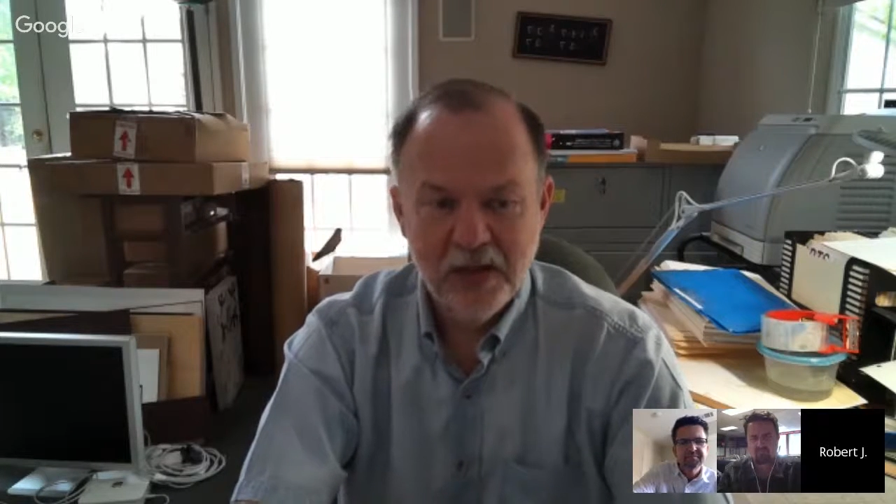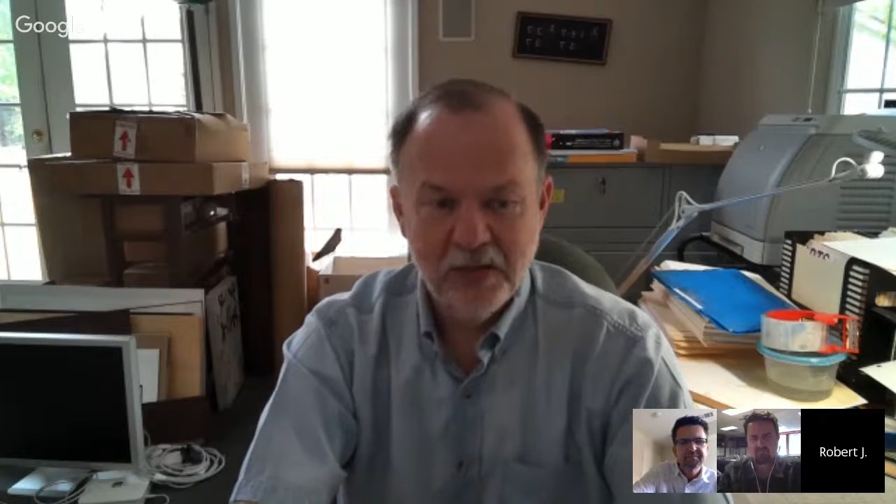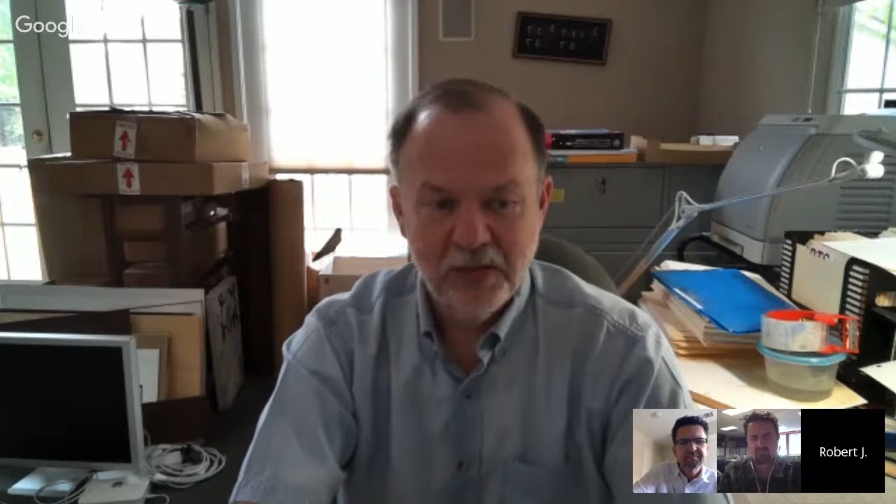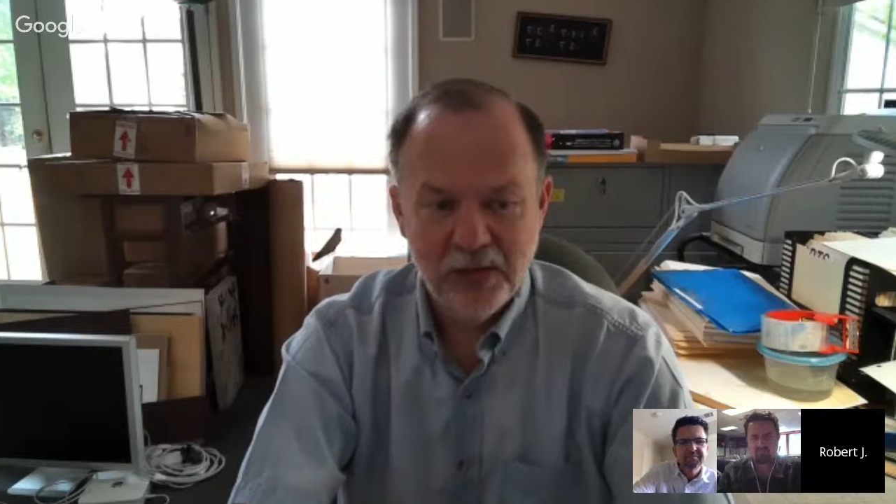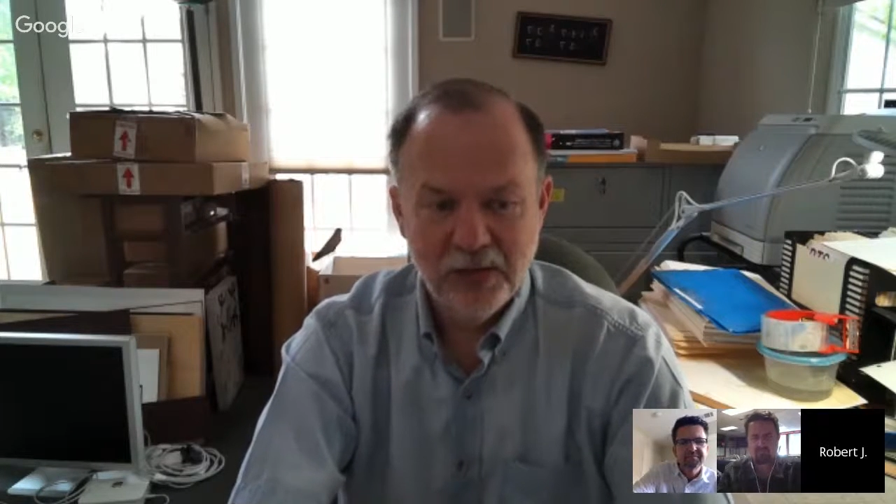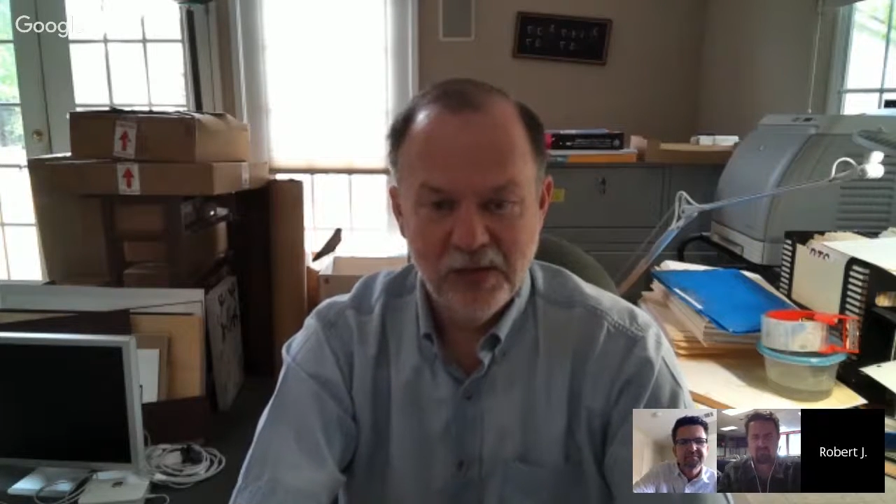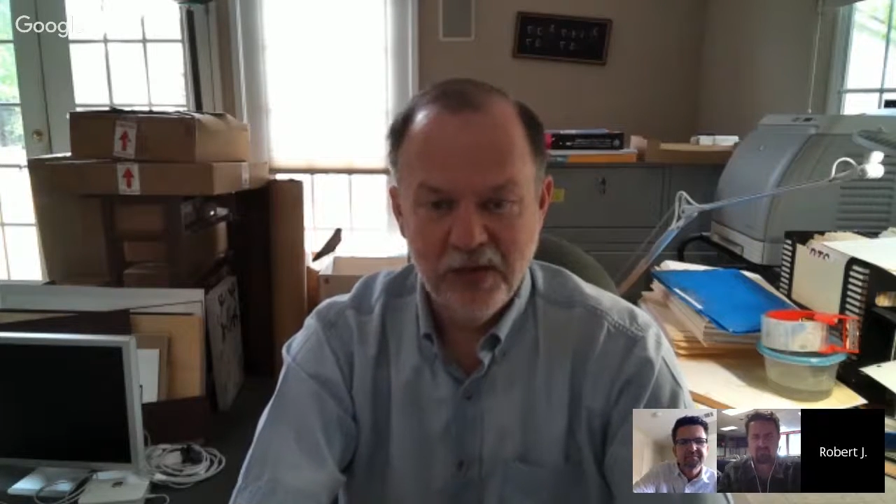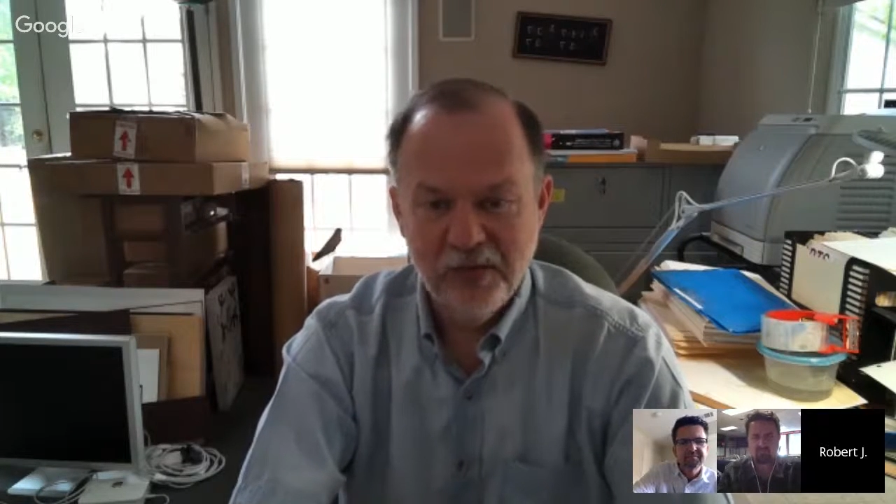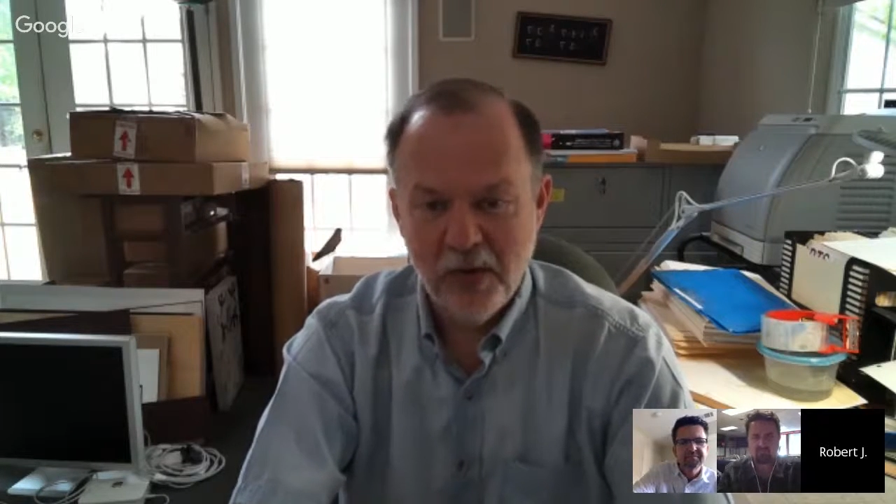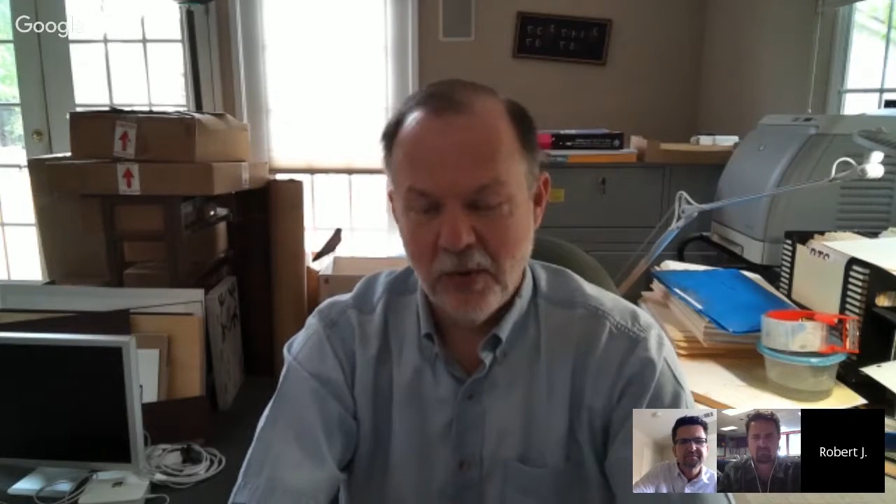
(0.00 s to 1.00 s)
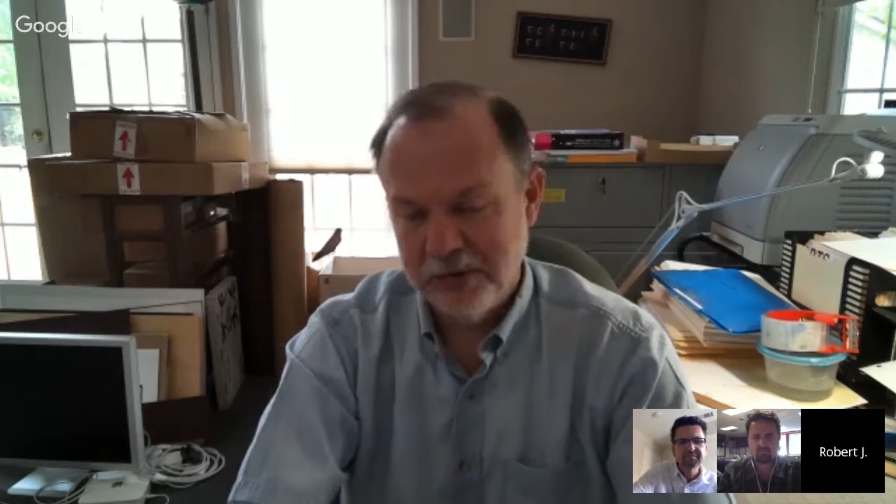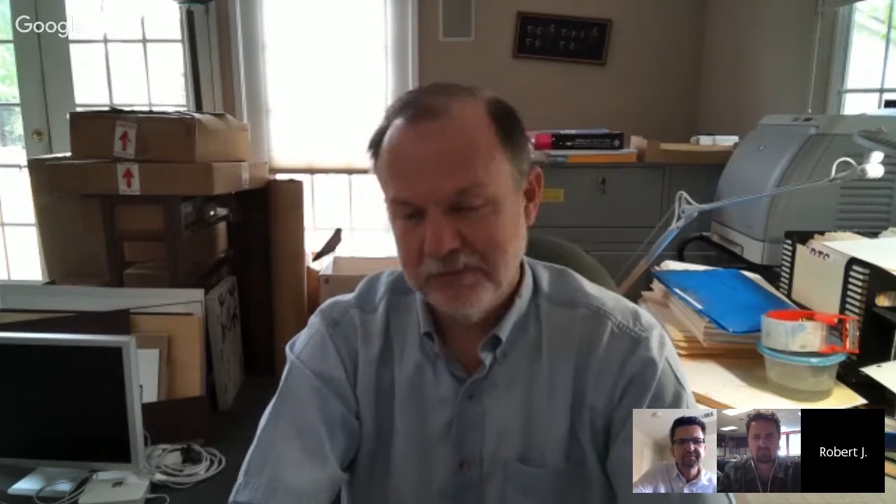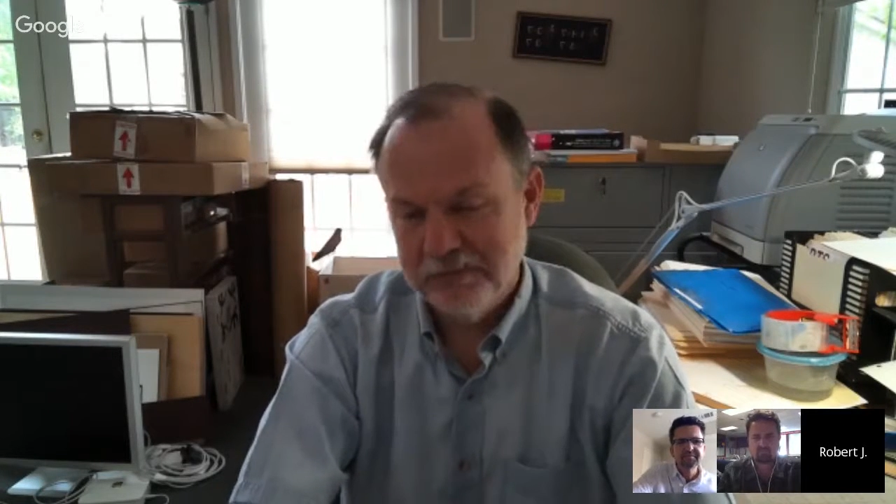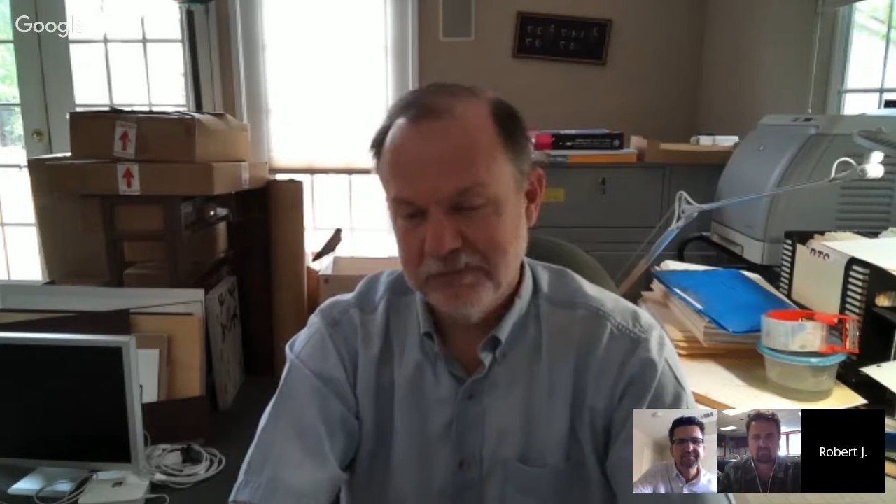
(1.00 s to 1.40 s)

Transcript: to devote